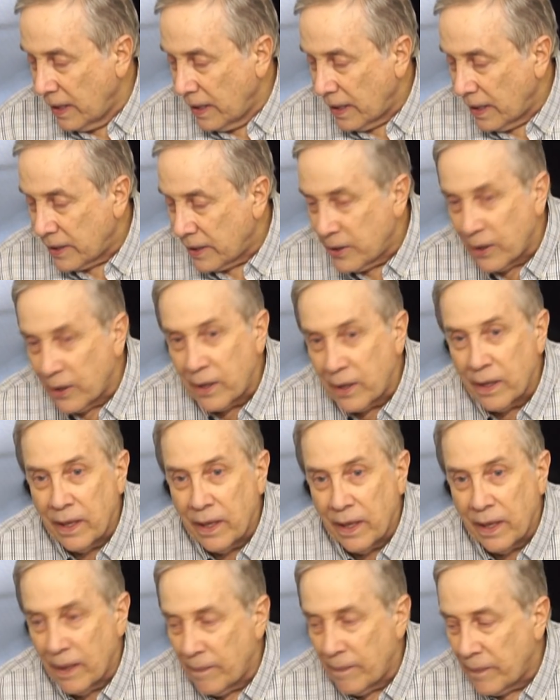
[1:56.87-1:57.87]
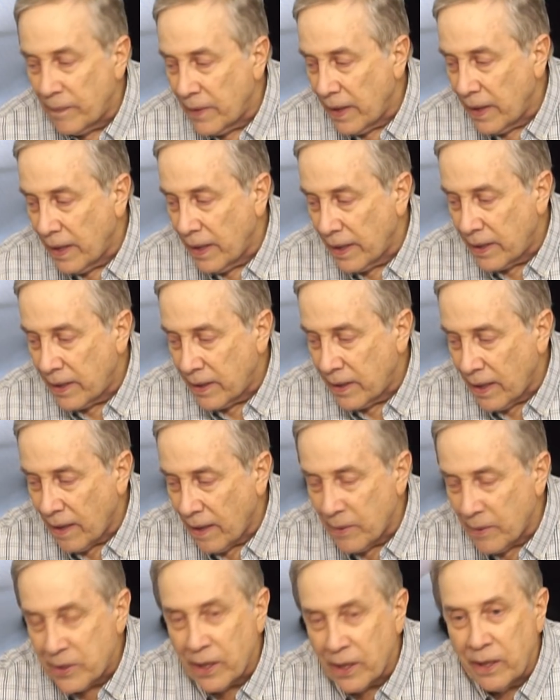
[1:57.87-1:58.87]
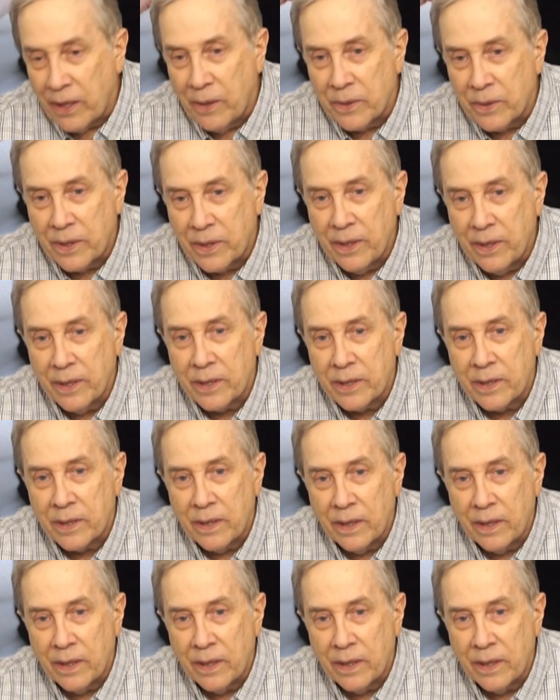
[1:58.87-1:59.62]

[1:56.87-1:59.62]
I took a, um, and I, I was going to use this,